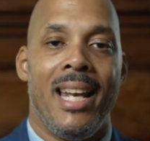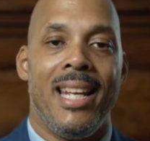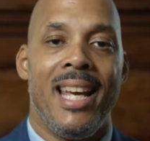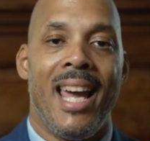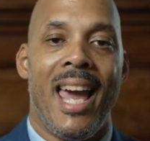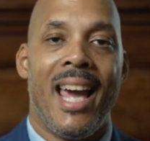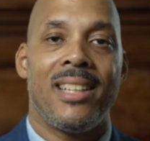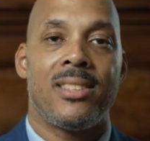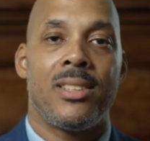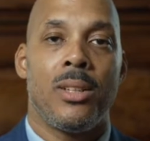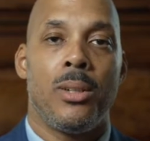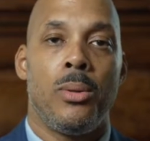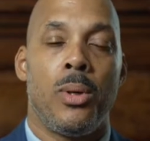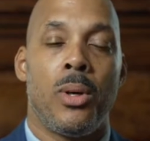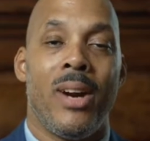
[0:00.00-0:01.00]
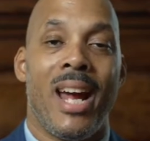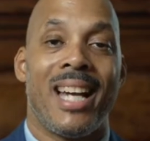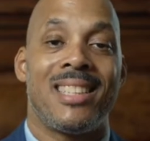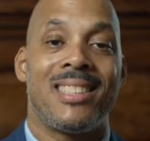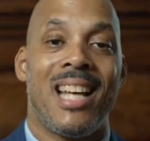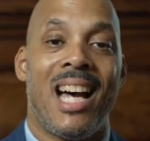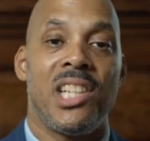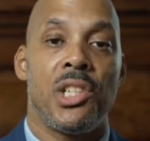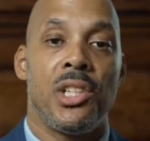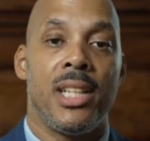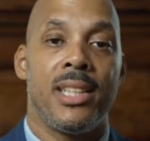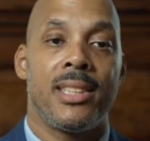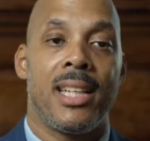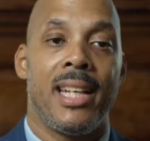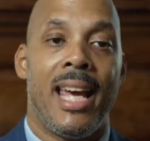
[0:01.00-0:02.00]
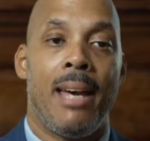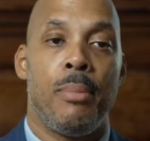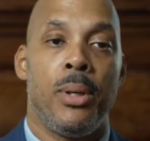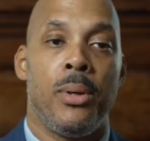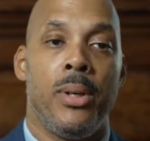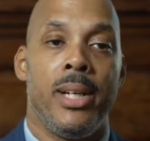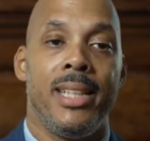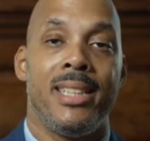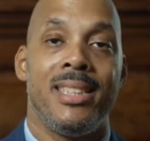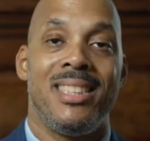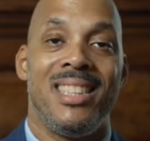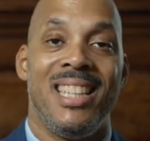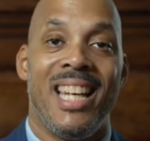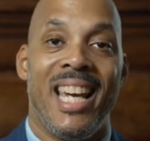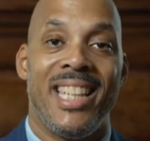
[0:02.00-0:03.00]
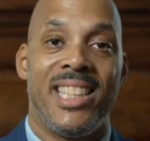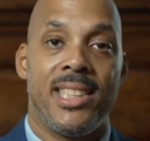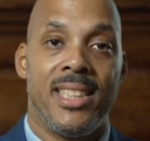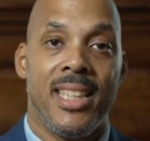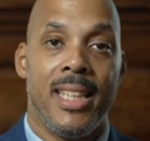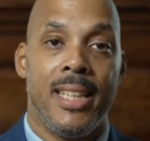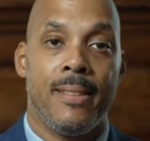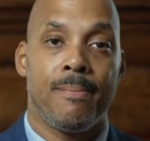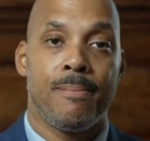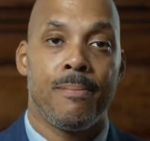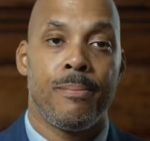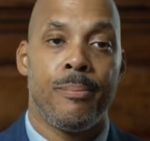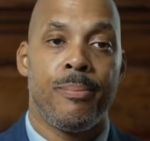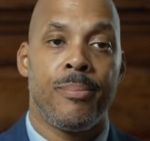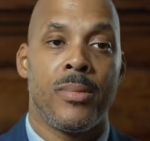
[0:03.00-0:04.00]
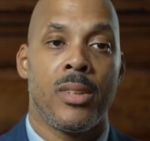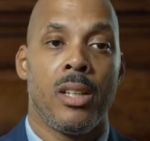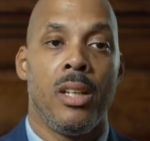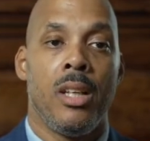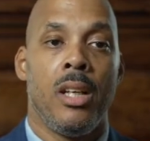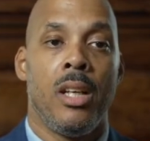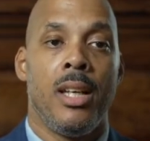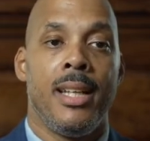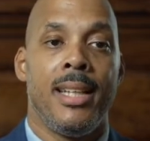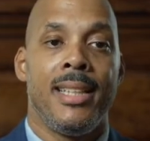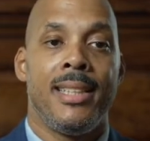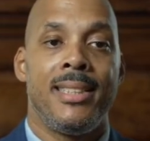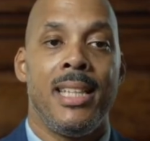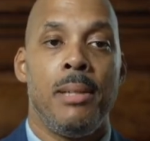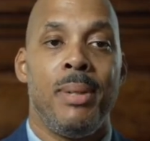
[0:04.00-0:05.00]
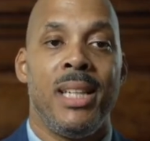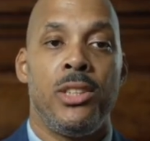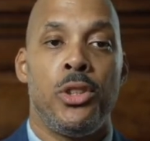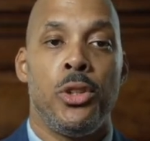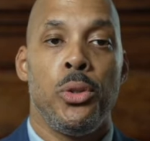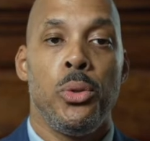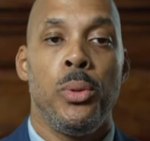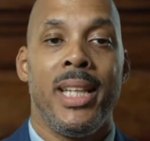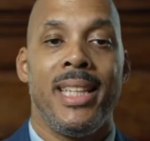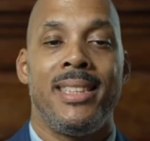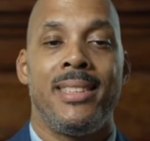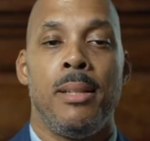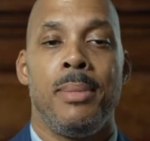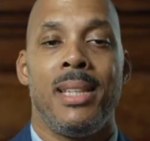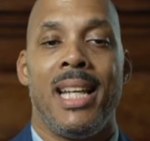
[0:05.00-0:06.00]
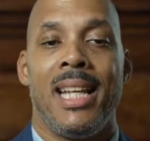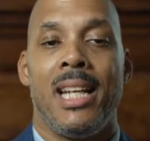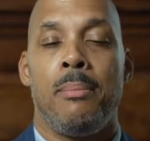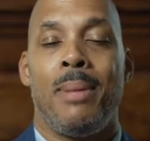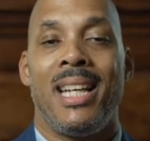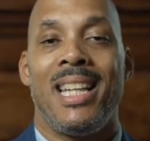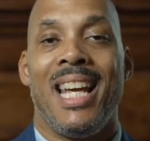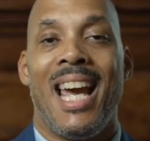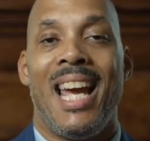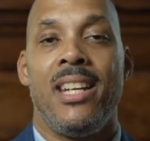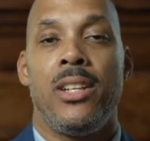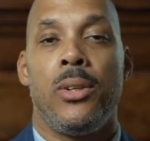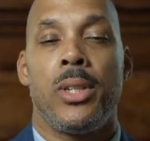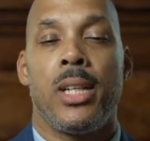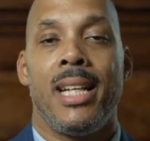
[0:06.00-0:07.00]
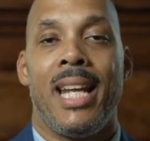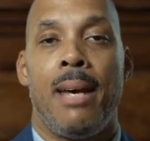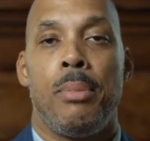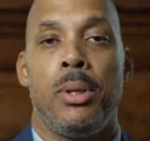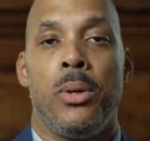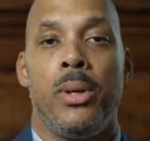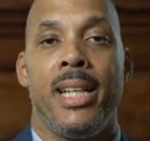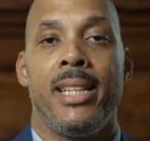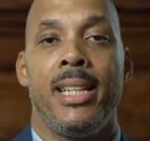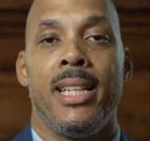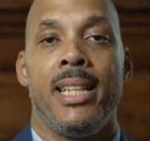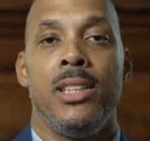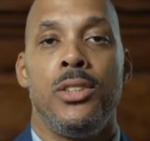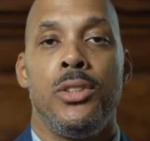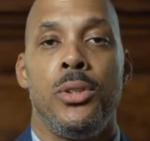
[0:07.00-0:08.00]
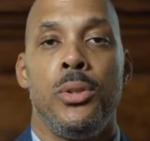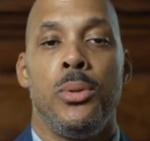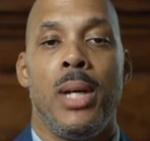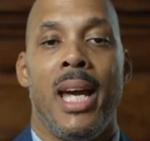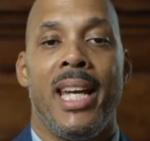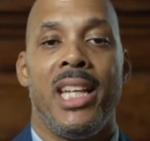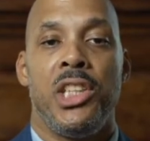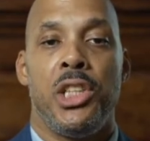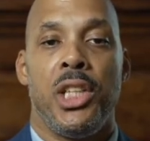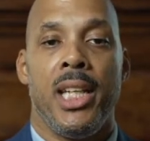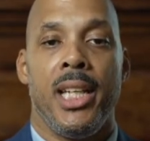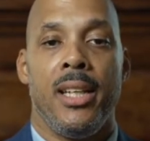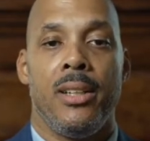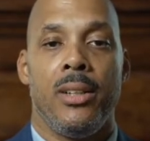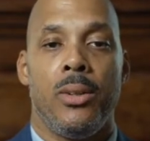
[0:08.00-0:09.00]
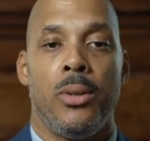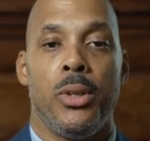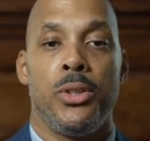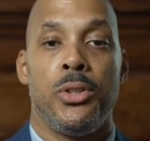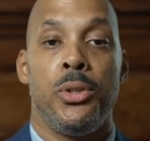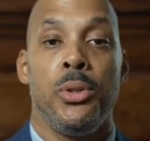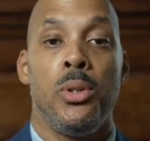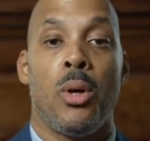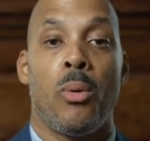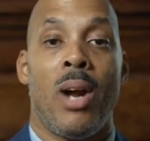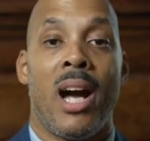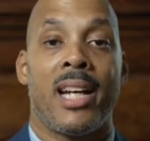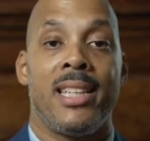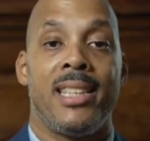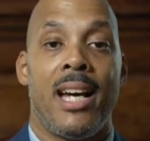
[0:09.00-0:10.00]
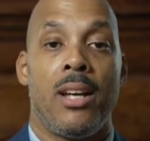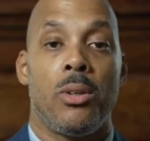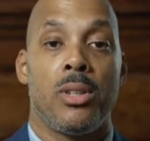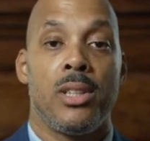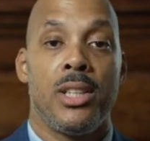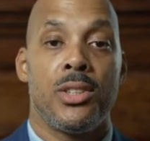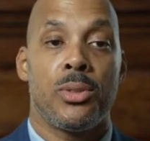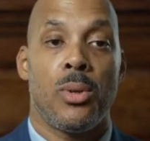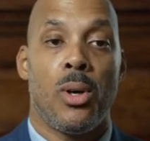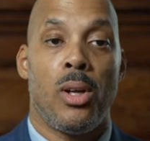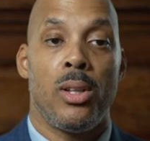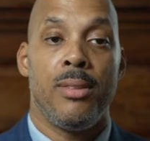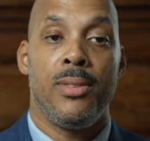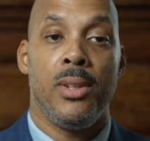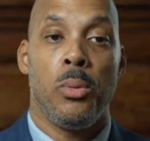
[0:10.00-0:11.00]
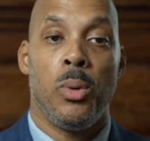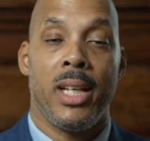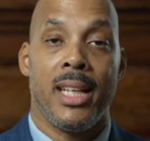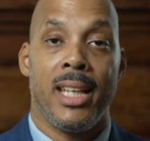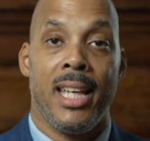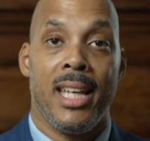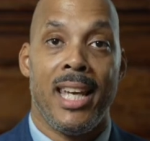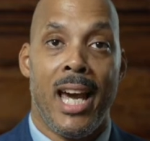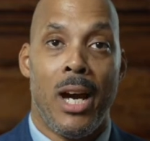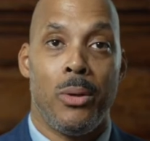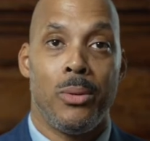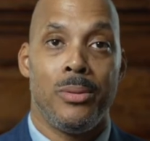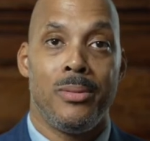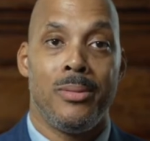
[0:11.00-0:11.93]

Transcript: the exo or exogenous cannabinoid THC. CB2 is stimulated by the endocannabinoid 2-AG or 2-arachidonoglycerol if you want to geek out,